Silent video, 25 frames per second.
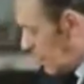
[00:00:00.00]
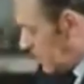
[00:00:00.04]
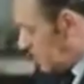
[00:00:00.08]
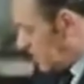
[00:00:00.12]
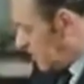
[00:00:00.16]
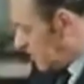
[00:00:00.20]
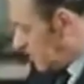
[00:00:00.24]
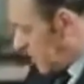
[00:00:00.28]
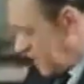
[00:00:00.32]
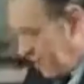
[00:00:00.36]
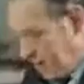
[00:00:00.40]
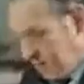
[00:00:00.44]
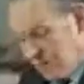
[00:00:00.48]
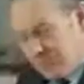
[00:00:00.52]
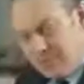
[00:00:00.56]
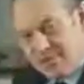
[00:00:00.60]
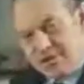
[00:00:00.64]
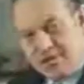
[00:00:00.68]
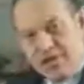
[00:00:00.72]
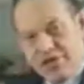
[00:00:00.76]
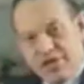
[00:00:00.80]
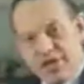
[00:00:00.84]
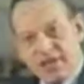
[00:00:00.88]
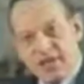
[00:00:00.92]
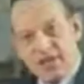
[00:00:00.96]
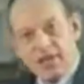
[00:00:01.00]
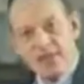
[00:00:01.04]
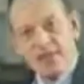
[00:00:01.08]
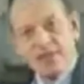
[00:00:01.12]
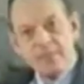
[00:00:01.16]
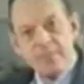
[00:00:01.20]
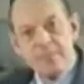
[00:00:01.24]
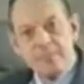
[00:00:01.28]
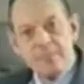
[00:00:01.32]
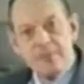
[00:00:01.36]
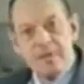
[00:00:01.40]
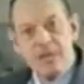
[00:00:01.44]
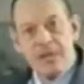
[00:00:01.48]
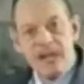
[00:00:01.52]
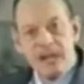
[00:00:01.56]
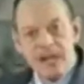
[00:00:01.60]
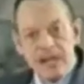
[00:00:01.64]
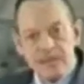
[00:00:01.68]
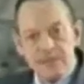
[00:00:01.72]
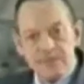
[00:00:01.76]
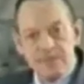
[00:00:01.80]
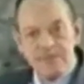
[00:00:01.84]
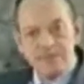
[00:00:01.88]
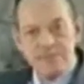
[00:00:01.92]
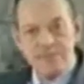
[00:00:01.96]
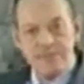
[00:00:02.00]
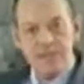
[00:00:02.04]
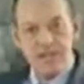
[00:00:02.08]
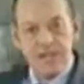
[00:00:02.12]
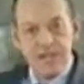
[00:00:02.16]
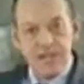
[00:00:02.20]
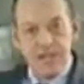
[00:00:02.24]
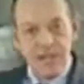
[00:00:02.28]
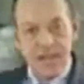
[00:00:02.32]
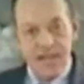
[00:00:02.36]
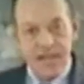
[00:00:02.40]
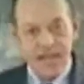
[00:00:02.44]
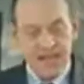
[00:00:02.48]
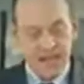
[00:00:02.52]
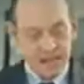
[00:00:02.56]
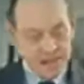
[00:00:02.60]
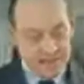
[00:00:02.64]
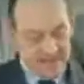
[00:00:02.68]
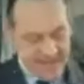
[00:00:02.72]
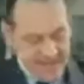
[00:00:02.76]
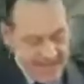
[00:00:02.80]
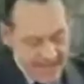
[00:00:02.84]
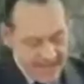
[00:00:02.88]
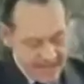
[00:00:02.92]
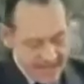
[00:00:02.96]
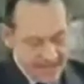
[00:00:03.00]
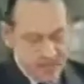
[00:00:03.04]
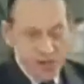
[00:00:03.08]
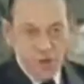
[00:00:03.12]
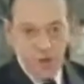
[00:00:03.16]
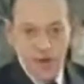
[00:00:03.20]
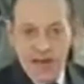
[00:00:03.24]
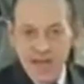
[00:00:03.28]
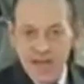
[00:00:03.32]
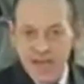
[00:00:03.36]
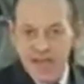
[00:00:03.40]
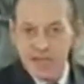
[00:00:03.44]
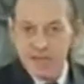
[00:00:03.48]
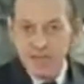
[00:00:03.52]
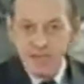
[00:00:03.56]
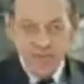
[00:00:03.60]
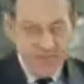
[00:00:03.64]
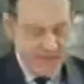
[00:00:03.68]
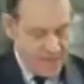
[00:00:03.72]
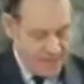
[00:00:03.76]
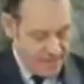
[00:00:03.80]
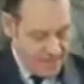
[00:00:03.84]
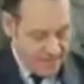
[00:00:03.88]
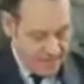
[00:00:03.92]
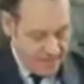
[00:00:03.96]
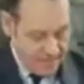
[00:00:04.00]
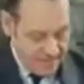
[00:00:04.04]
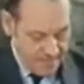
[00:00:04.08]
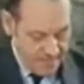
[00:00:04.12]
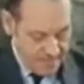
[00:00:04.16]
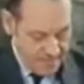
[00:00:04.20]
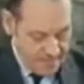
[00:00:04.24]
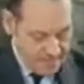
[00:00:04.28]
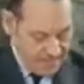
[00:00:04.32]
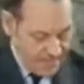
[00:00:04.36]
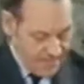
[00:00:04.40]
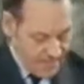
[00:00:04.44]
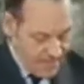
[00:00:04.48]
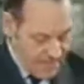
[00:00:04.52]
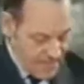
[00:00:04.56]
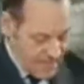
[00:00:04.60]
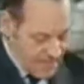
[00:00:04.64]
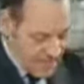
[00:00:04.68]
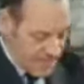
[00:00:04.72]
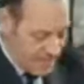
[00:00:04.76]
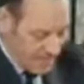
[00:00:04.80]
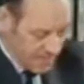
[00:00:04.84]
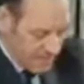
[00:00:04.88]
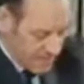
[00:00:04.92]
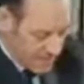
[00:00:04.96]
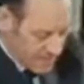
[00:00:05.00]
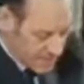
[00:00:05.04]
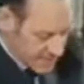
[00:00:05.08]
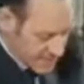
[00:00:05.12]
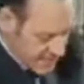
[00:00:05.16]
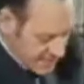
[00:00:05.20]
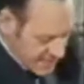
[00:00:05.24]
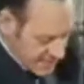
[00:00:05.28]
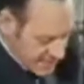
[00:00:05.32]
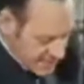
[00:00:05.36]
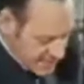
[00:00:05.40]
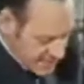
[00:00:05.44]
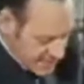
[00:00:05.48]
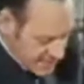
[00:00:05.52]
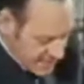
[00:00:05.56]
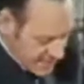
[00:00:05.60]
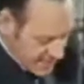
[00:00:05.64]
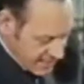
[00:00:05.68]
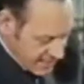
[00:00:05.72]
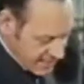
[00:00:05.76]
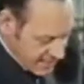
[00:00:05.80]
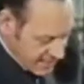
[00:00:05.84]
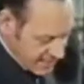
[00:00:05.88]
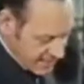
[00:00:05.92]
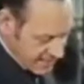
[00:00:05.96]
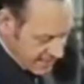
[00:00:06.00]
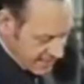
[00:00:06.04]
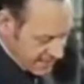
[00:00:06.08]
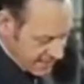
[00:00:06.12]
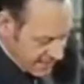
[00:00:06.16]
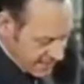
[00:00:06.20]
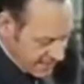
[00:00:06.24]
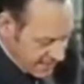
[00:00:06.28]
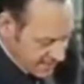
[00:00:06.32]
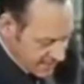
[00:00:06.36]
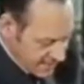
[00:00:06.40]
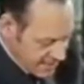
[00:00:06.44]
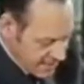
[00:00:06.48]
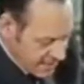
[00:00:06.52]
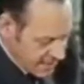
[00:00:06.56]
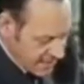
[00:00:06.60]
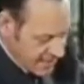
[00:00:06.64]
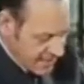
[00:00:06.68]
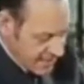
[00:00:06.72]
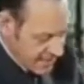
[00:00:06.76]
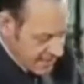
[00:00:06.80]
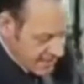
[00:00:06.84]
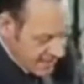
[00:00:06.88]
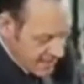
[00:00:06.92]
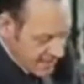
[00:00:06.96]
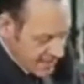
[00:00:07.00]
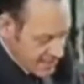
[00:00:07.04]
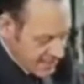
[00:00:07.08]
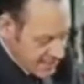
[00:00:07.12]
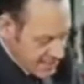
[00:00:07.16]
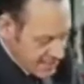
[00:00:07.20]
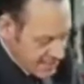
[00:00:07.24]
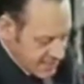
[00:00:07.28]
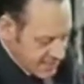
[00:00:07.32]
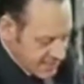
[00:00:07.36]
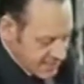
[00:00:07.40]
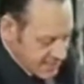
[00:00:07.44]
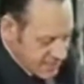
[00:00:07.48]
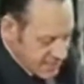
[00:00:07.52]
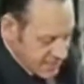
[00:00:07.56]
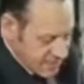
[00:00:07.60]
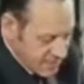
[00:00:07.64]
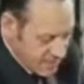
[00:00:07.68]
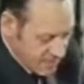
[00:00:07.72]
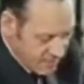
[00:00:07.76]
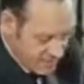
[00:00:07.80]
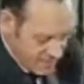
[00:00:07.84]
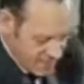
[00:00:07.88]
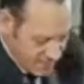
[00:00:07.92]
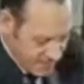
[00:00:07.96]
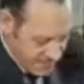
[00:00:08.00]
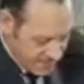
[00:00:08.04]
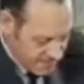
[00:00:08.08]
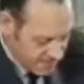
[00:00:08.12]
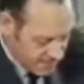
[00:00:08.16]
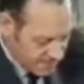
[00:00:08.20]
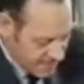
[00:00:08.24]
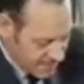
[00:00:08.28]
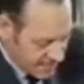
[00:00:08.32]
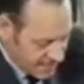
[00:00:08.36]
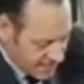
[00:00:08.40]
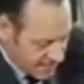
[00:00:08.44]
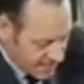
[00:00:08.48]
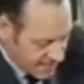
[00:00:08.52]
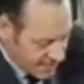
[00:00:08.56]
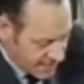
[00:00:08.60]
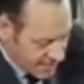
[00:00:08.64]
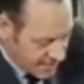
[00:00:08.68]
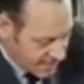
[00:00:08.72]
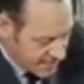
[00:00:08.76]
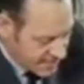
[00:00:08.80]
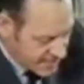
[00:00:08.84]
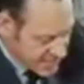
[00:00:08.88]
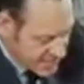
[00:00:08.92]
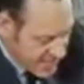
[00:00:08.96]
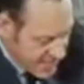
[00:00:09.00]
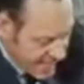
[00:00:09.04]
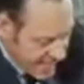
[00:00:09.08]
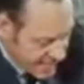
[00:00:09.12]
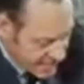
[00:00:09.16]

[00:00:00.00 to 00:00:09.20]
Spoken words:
So the whole machine behaves like a mechanical rack and pinion, in which this is the field and this is the rotor. And here is the